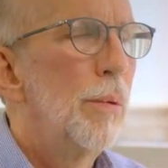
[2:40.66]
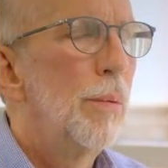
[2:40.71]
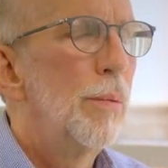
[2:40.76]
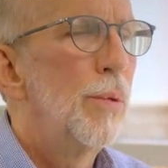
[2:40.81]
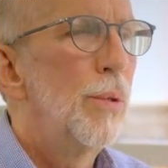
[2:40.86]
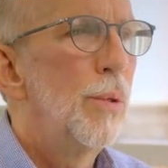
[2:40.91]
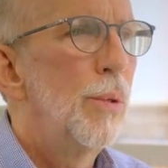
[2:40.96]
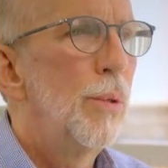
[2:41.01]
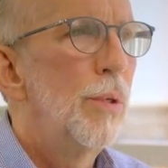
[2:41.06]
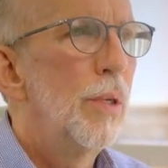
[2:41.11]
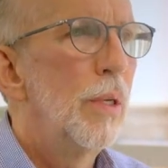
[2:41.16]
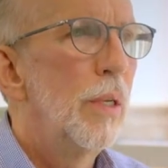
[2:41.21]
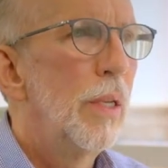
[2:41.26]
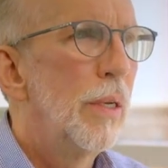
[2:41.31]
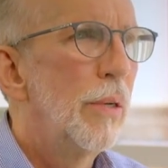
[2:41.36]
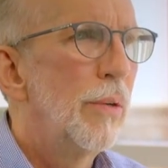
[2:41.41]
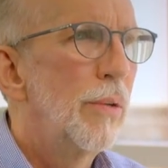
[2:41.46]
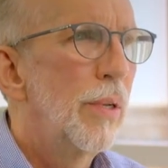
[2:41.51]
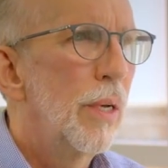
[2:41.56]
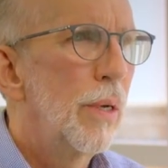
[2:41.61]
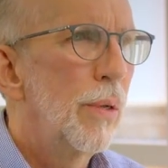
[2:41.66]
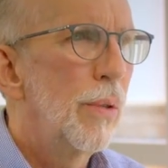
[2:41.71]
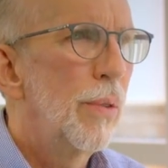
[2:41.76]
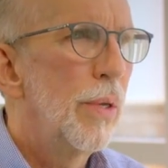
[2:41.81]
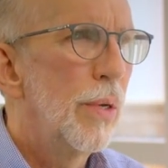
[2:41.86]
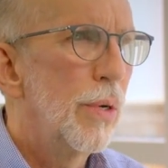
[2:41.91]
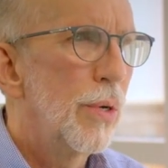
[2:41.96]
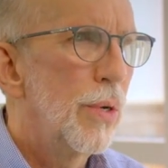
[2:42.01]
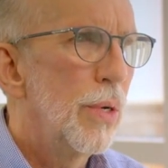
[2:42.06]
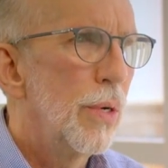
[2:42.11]
due to Linda's health
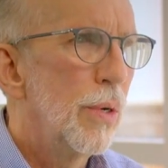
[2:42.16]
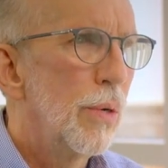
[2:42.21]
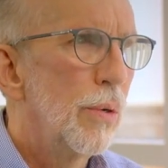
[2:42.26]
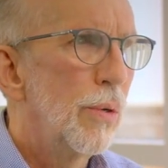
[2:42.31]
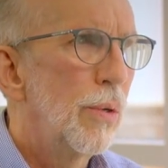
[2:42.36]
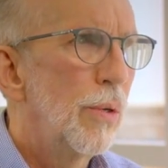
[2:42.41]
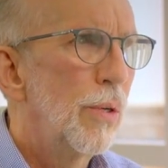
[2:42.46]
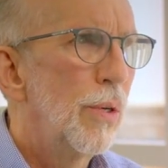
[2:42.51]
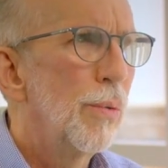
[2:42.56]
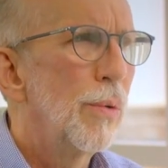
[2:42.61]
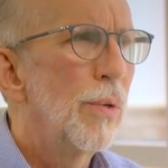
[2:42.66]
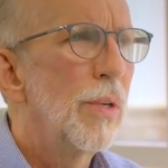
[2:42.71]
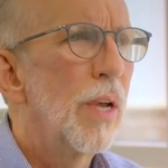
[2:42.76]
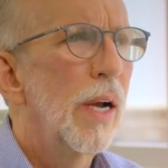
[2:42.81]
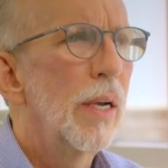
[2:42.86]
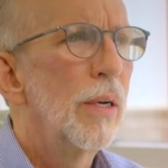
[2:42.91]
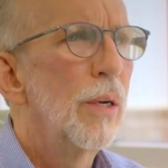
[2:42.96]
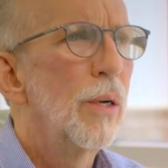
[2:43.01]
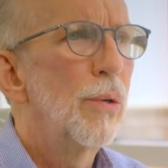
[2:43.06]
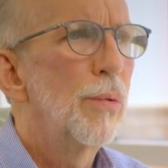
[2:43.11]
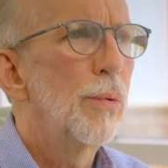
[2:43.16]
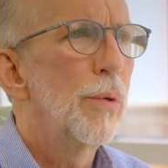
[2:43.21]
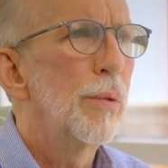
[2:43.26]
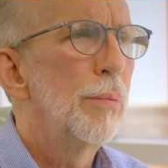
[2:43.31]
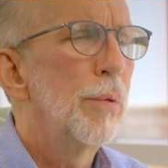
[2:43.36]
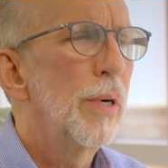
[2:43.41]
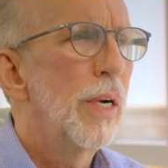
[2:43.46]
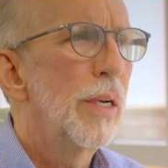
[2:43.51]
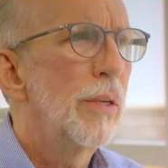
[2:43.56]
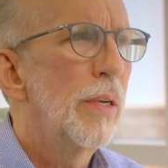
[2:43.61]
issues. She was diagnosed with
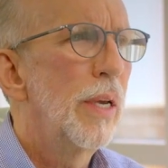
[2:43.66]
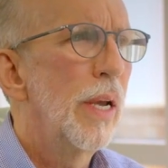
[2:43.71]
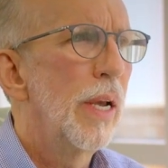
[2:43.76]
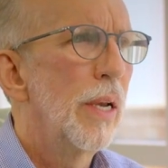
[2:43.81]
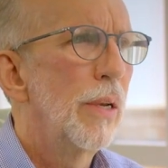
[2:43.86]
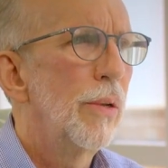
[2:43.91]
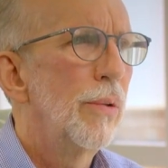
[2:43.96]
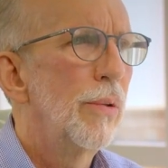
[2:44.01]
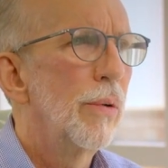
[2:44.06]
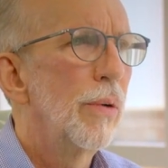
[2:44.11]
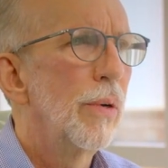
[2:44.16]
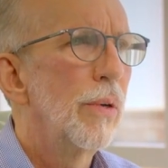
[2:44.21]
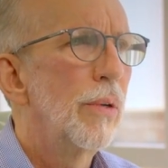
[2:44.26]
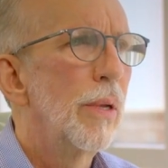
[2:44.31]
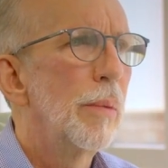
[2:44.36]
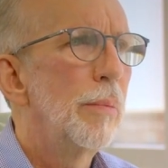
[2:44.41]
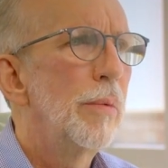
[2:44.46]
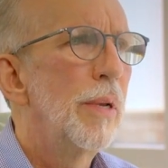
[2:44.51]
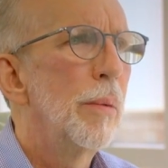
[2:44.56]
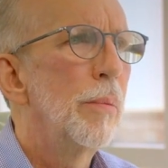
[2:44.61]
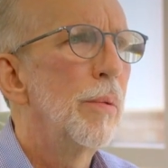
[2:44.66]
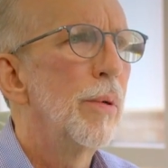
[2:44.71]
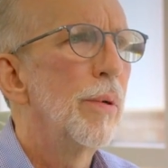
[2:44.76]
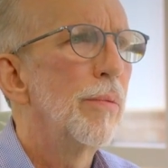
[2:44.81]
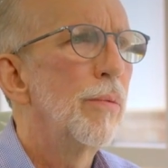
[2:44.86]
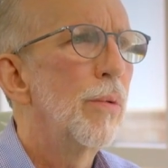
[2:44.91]
breast cancer in September of